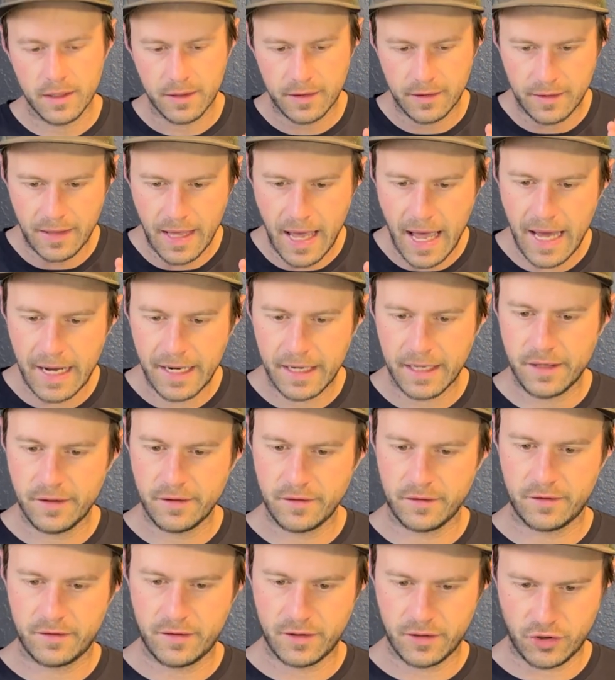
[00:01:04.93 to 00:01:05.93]
That
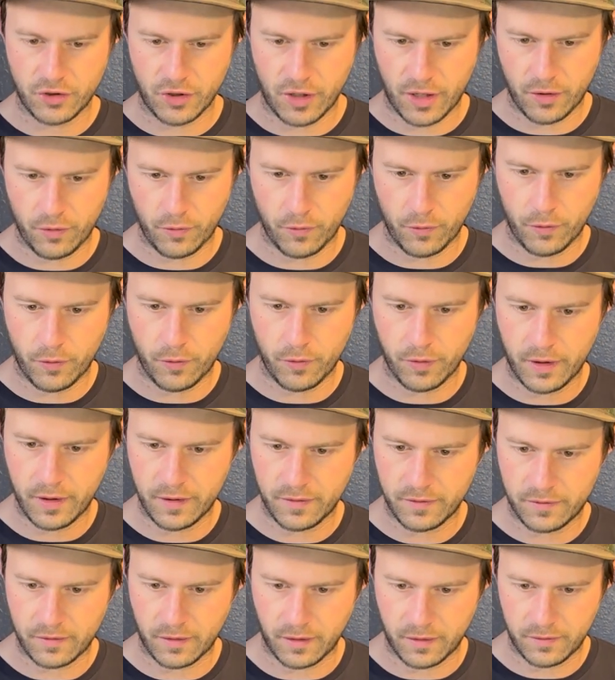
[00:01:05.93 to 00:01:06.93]
is the general
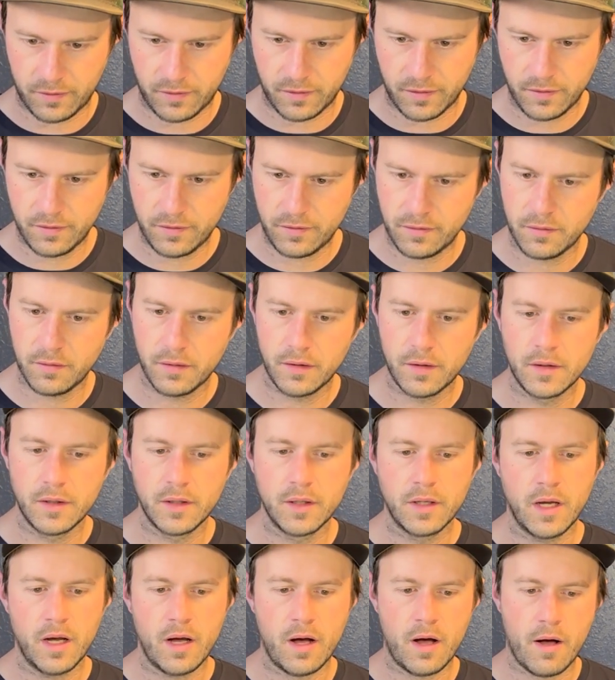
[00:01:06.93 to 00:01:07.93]
consensus.
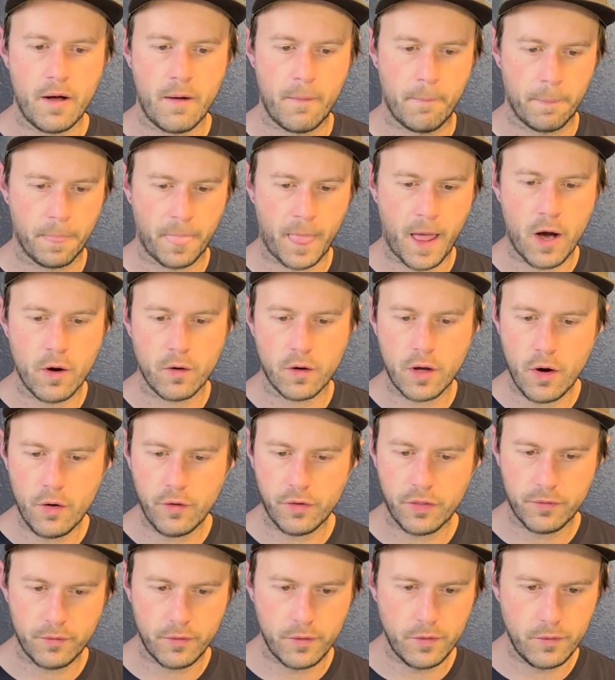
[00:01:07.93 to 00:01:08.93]
I'll go
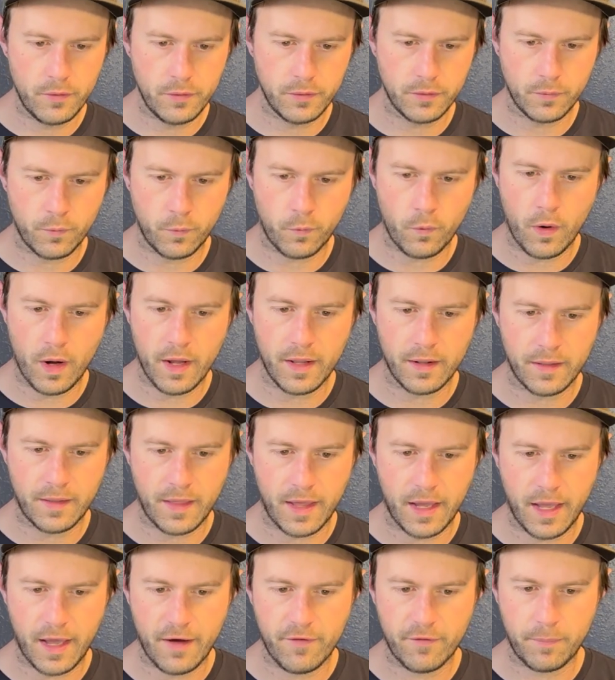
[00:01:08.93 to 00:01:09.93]
through what
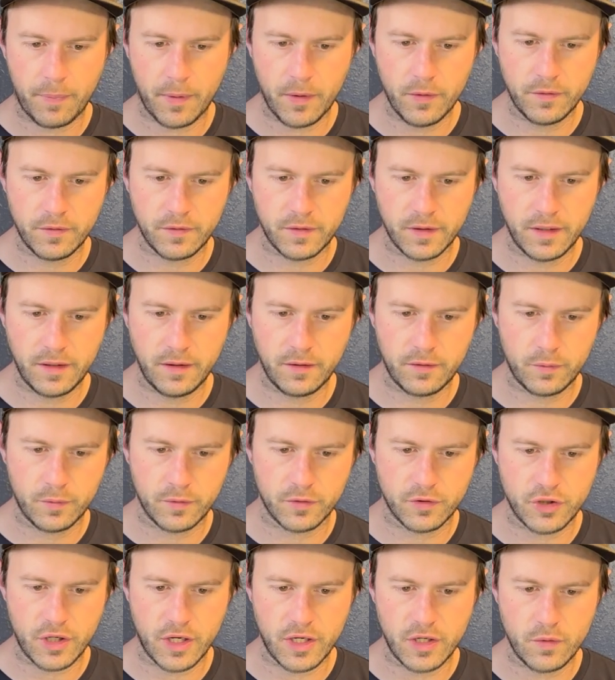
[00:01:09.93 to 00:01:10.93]
they have posted. This
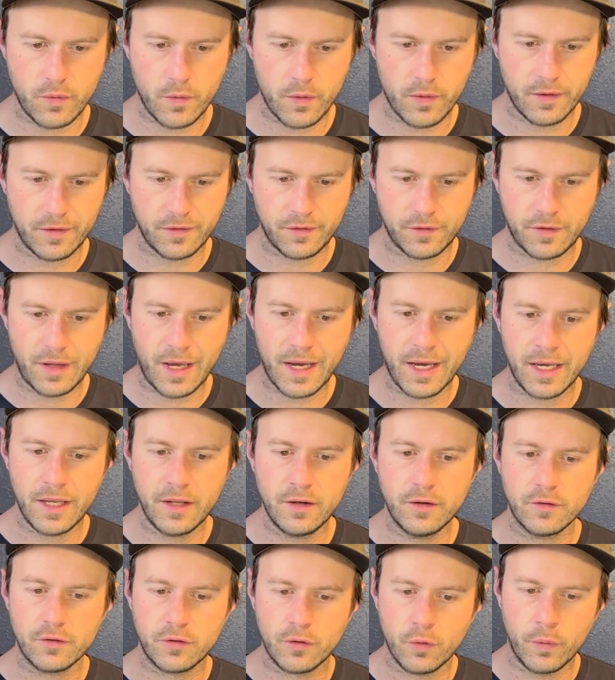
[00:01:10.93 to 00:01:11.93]
was January
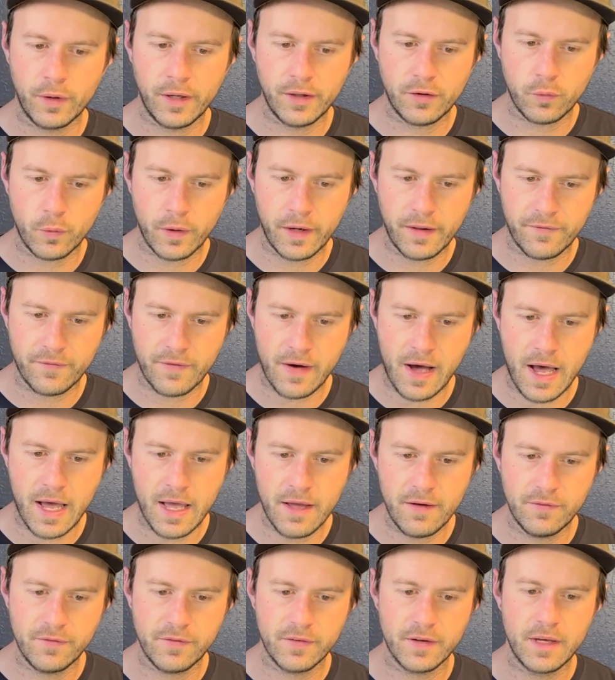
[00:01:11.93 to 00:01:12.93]
2nd,
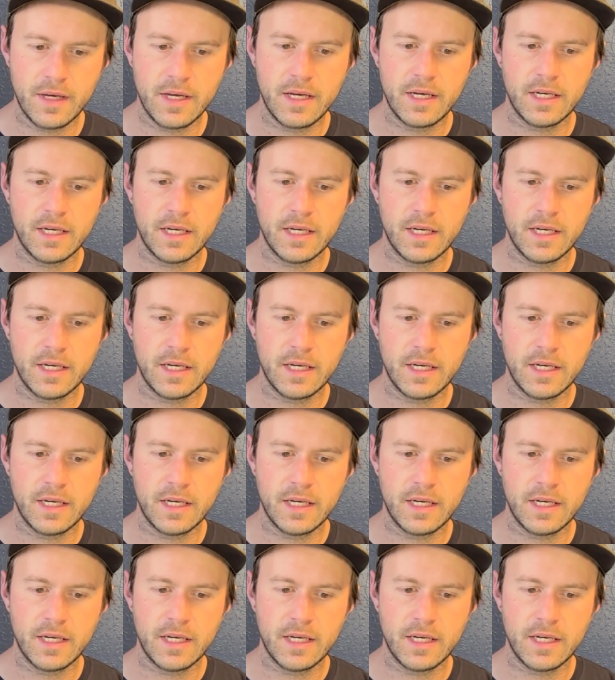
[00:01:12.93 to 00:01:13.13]
2025.